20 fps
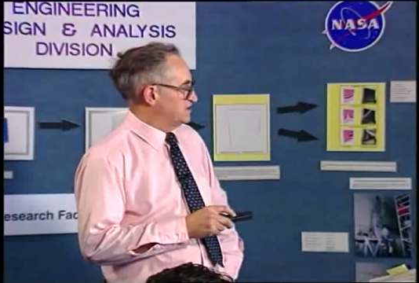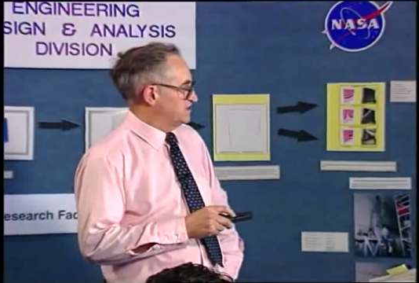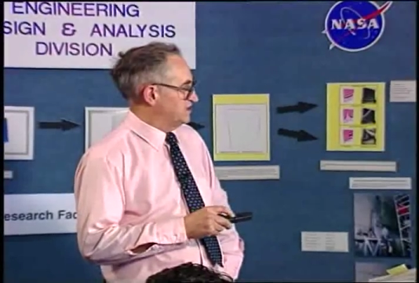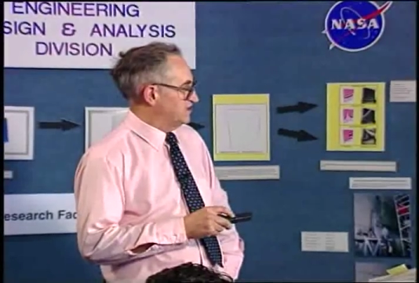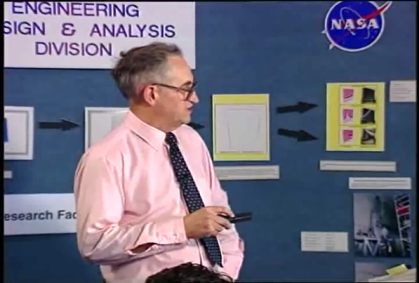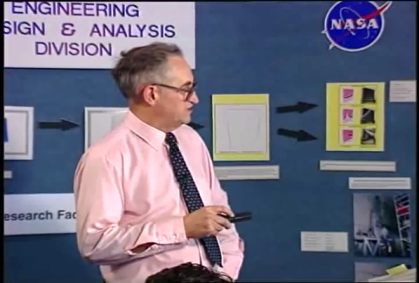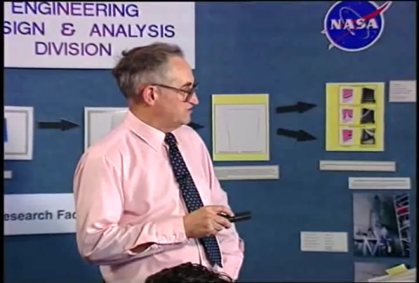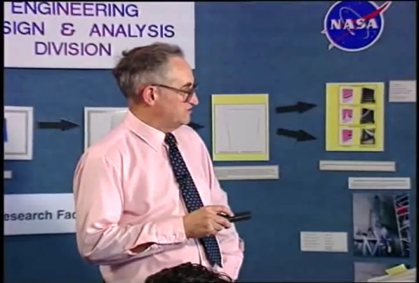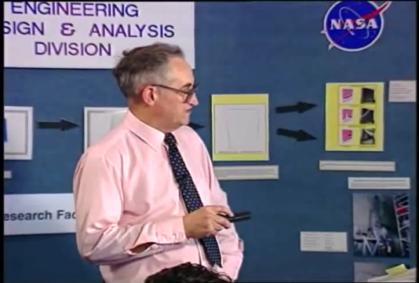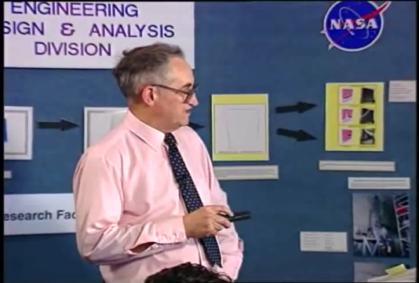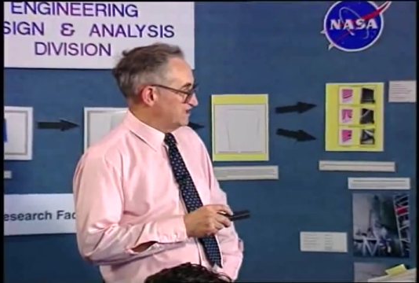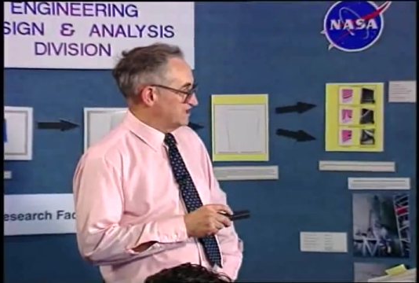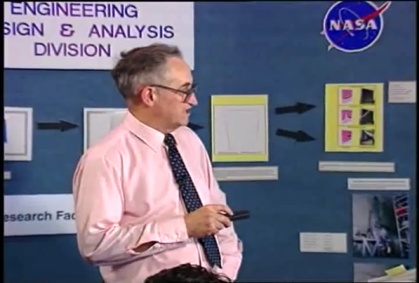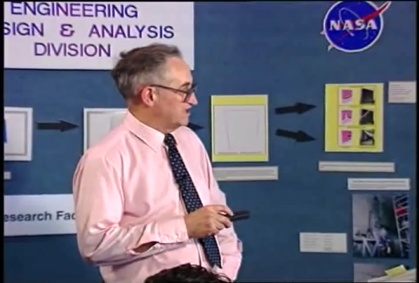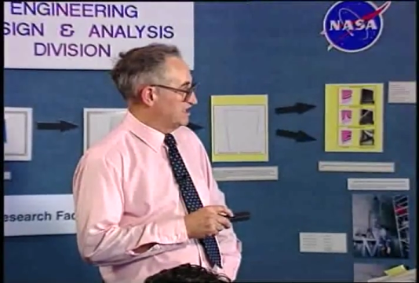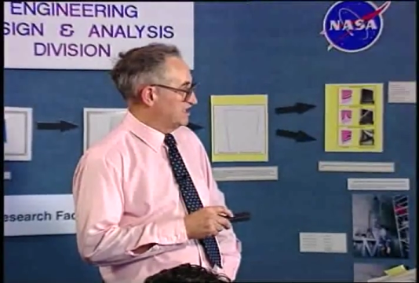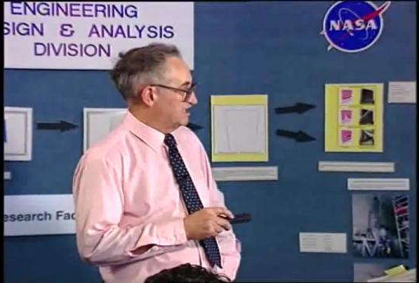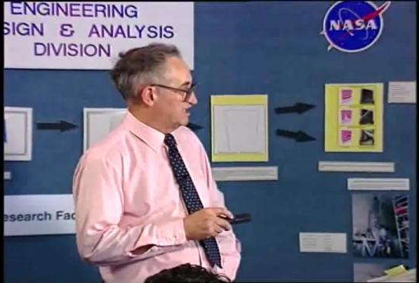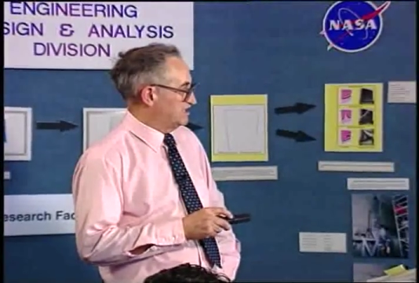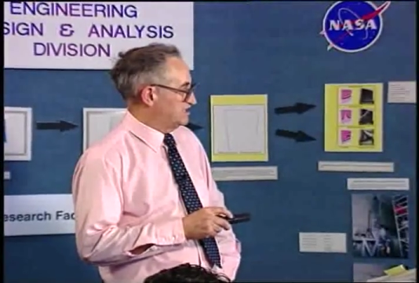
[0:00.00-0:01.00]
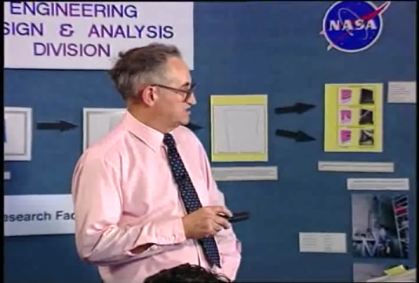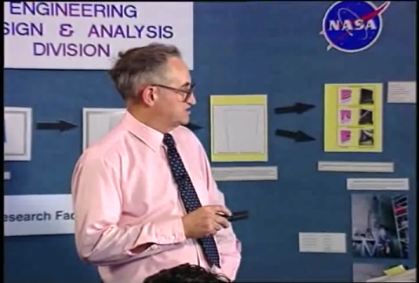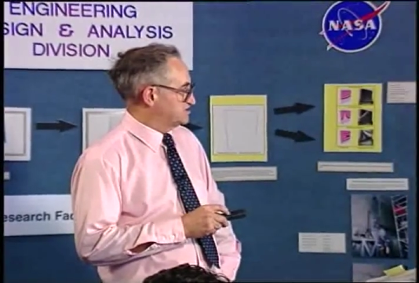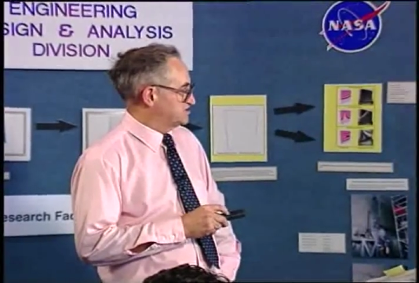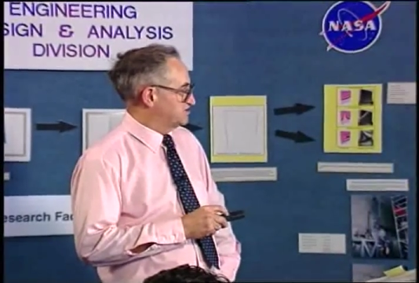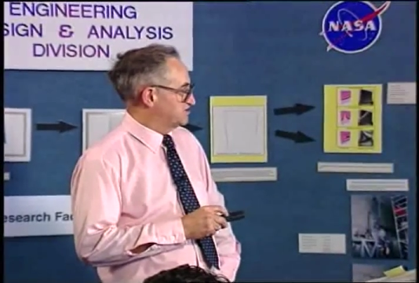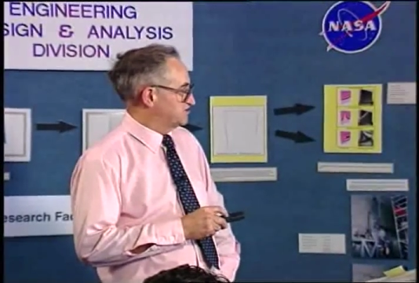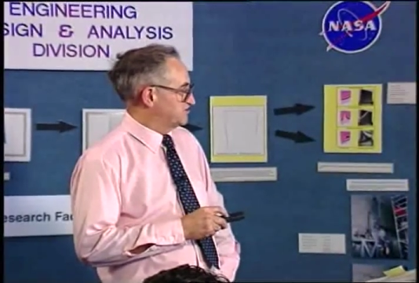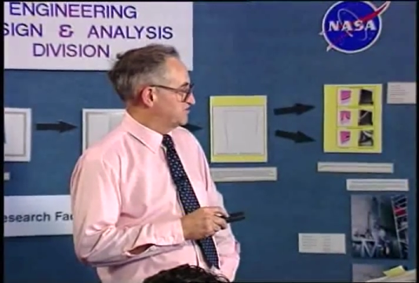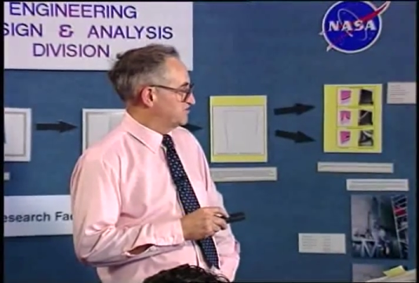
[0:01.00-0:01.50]
and you analyze
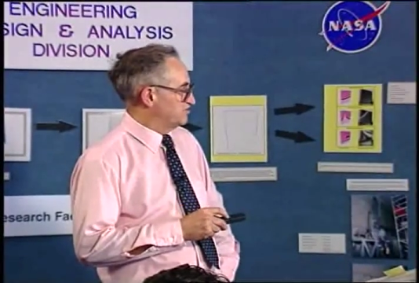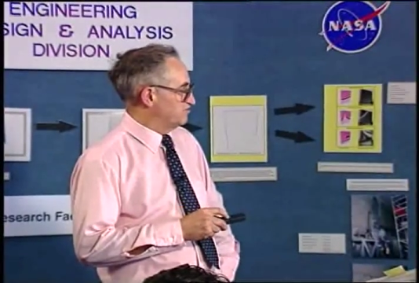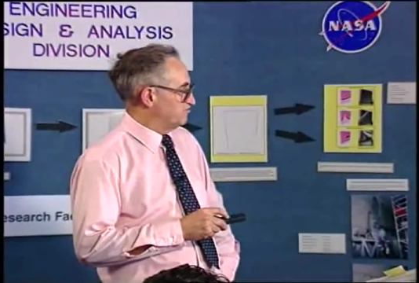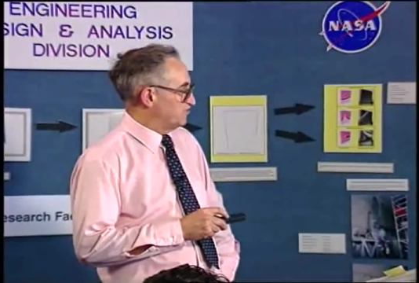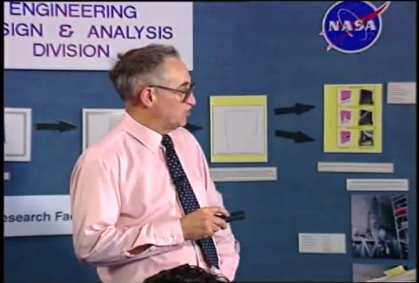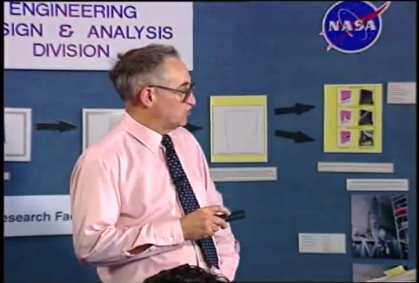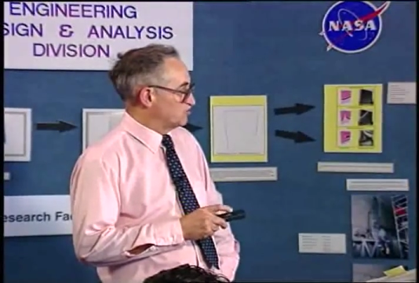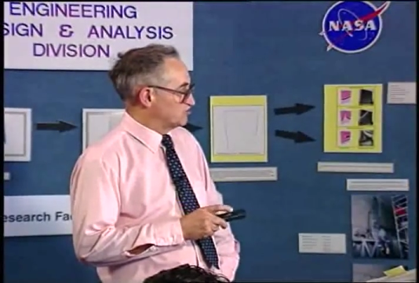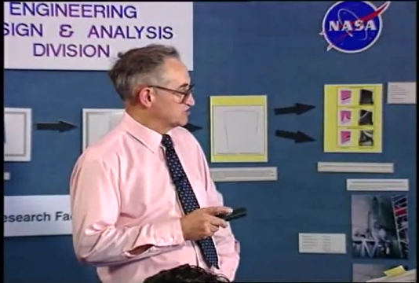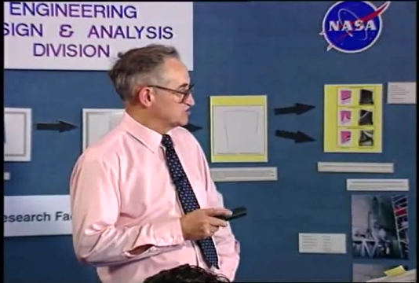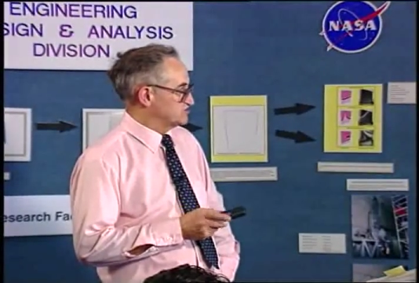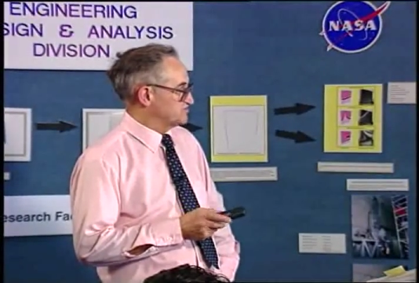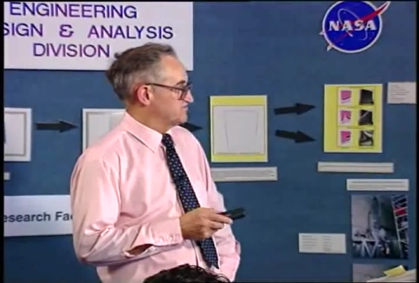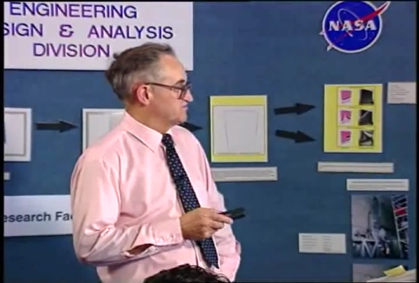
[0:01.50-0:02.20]
the bolts